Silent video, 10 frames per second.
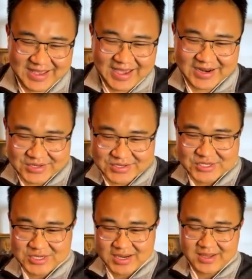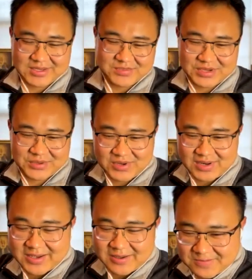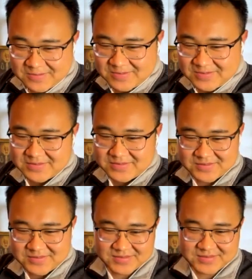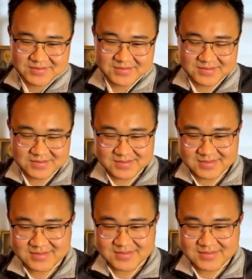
and a decision i'd like to make one day mm-hmm.